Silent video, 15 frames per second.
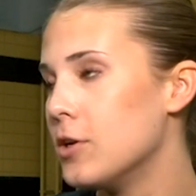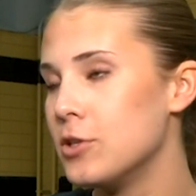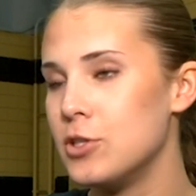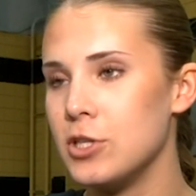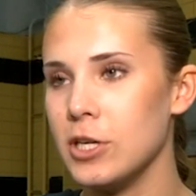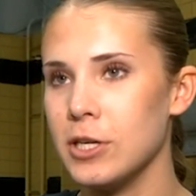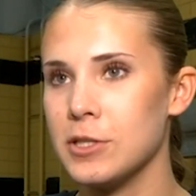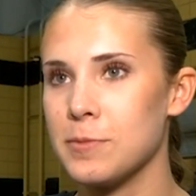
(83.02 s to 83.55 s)

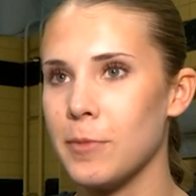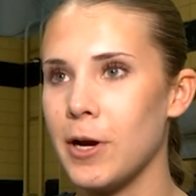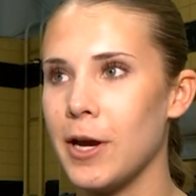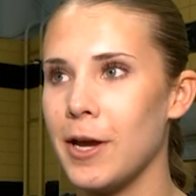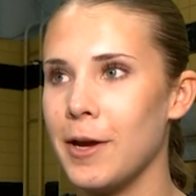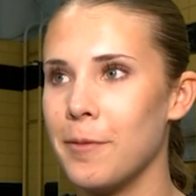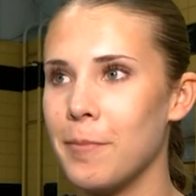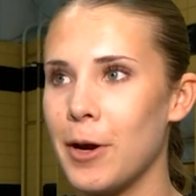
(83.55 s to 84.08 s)
she is
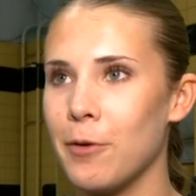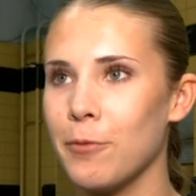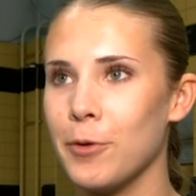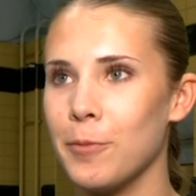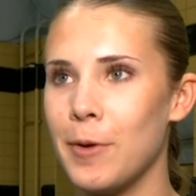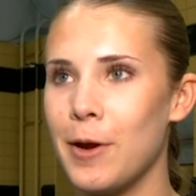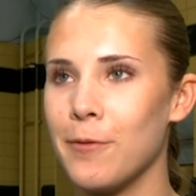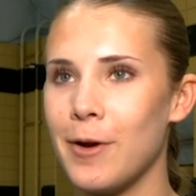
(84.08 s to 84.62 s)
my my
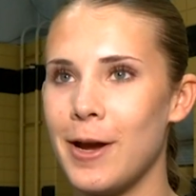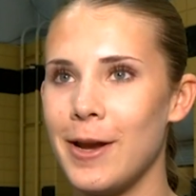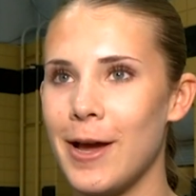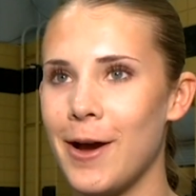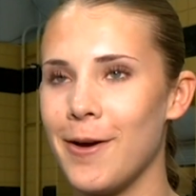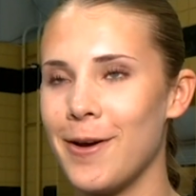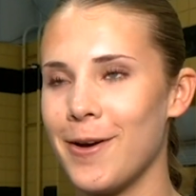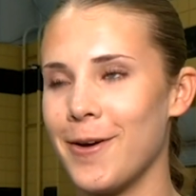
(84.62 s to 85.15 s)
roommate right
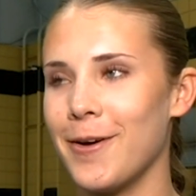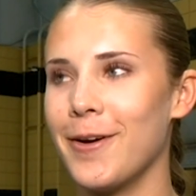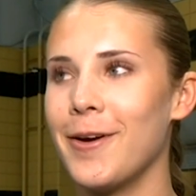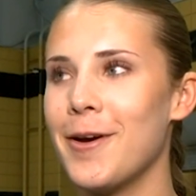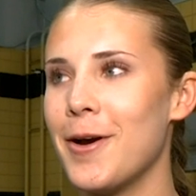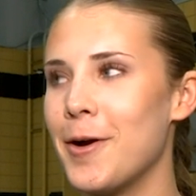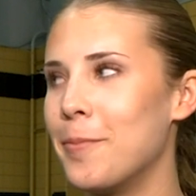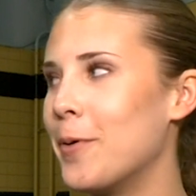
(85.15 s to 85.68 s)
now at our
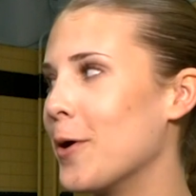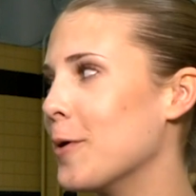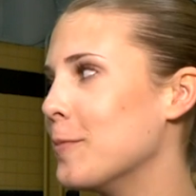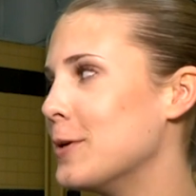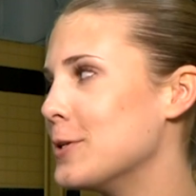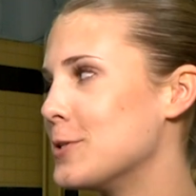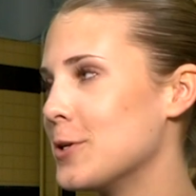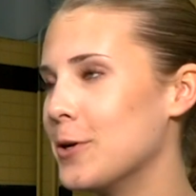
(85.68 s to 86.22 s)

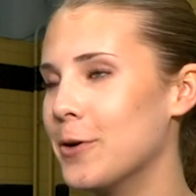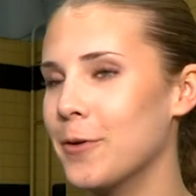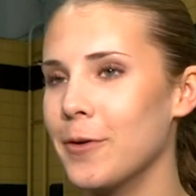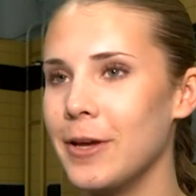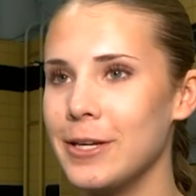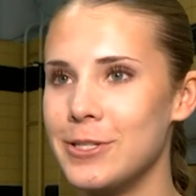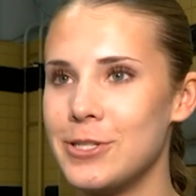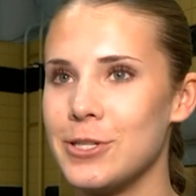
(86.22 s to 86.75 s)
apartment so
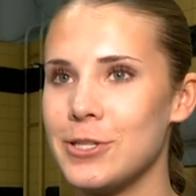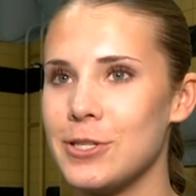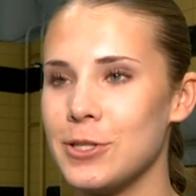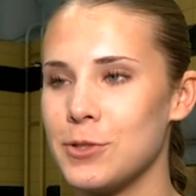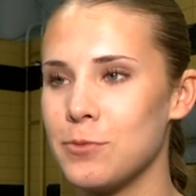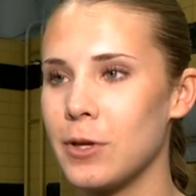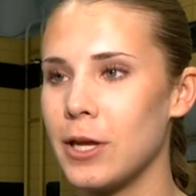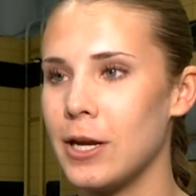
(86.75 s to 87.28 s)
it's just
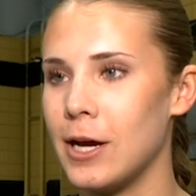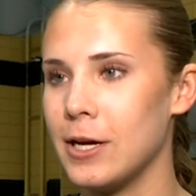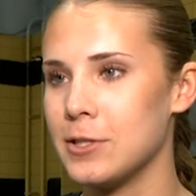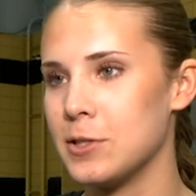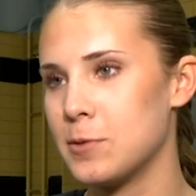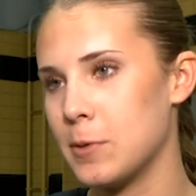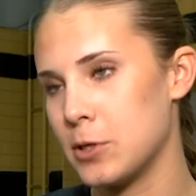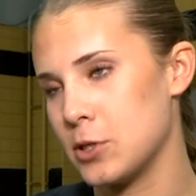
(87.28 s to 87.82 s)
it's really
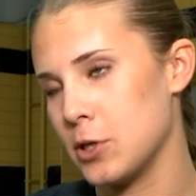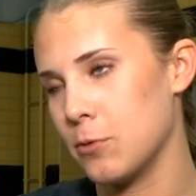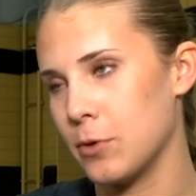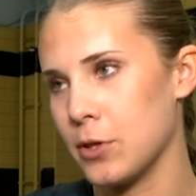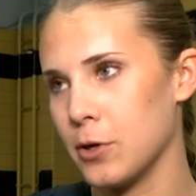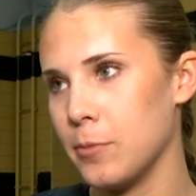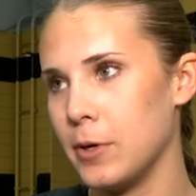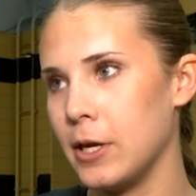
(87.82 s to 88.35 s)
nice especially
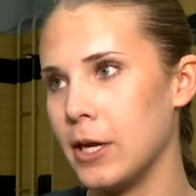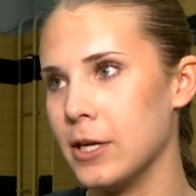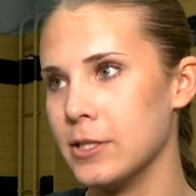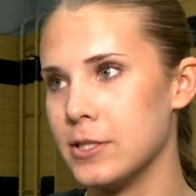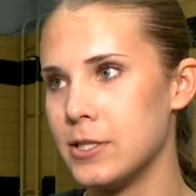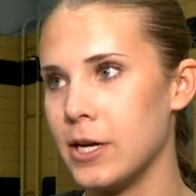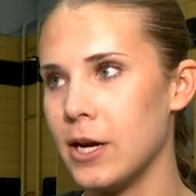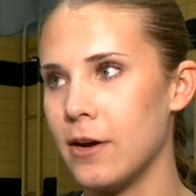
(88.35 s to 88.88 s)
with her being
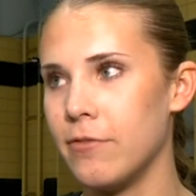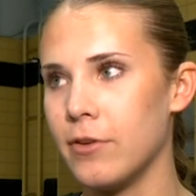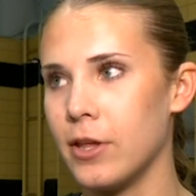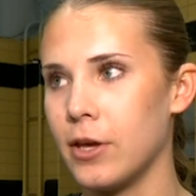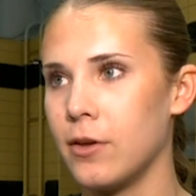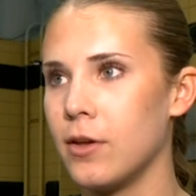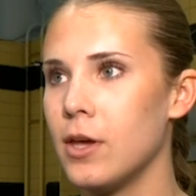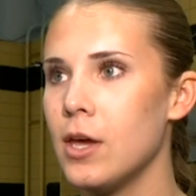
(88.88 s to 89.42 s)
in state i feel
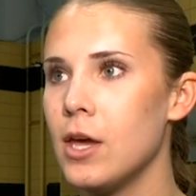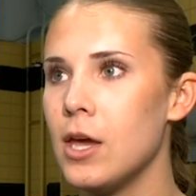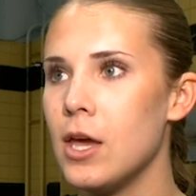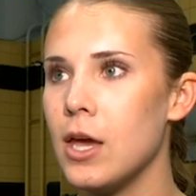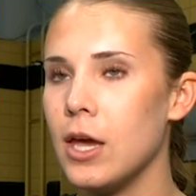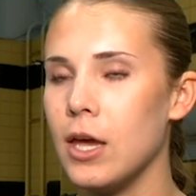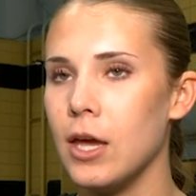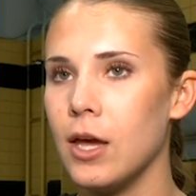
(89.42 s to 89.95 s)
like
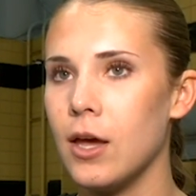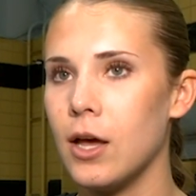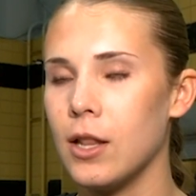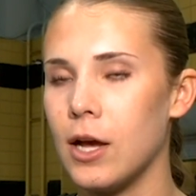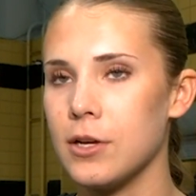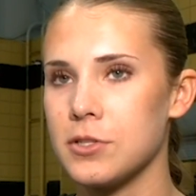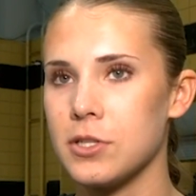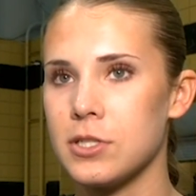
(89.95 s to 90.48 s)
it
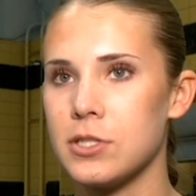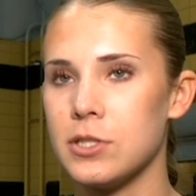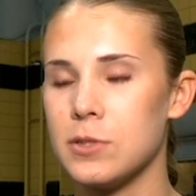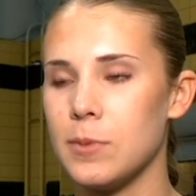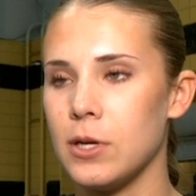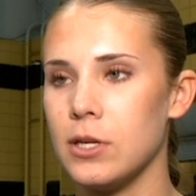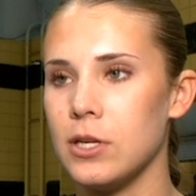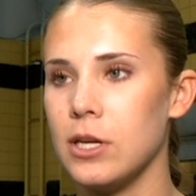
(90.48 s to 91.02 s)
allows us to
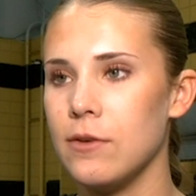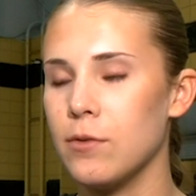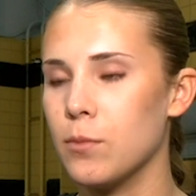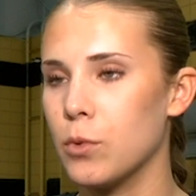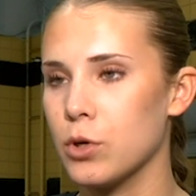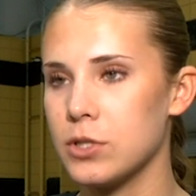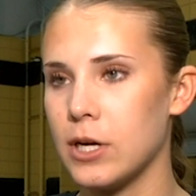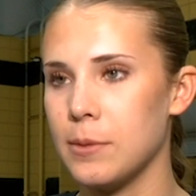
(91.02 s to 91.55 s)
spend even
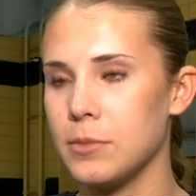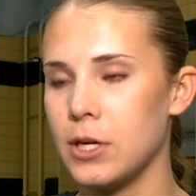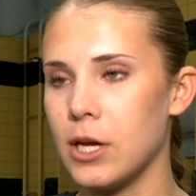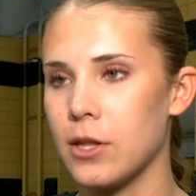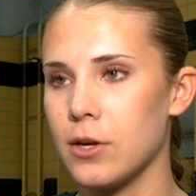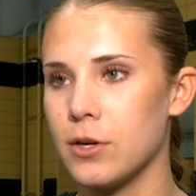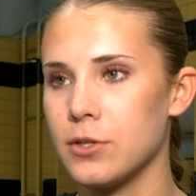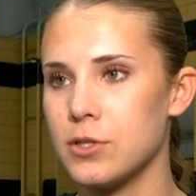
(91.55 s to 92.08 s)
more time
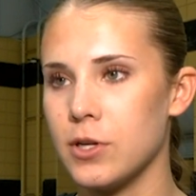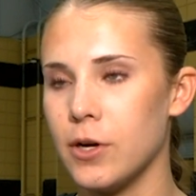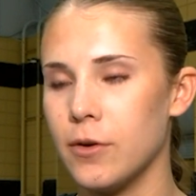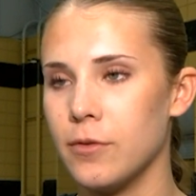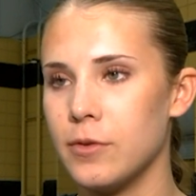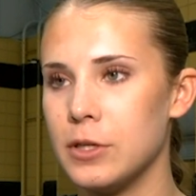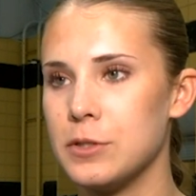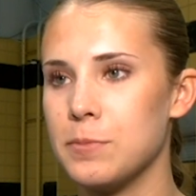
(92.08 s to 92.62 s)
together
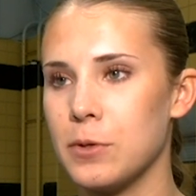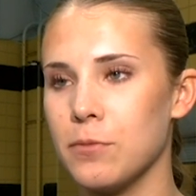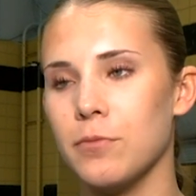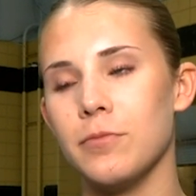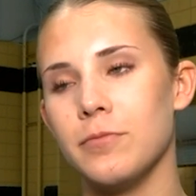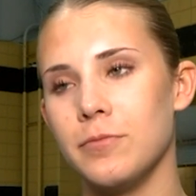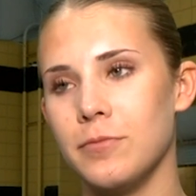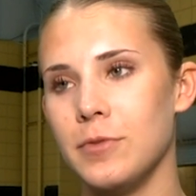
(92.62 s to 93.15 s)
so it's
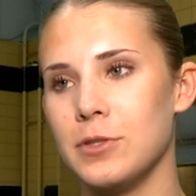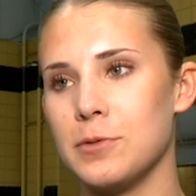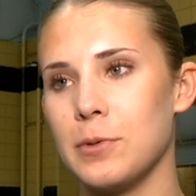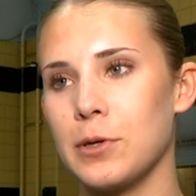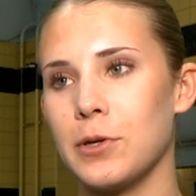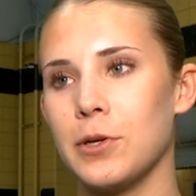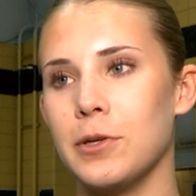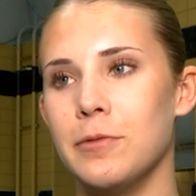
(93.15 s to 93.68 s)
been it's
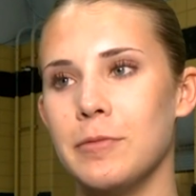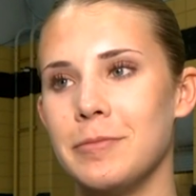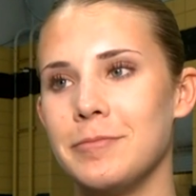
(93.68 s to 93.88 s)
been good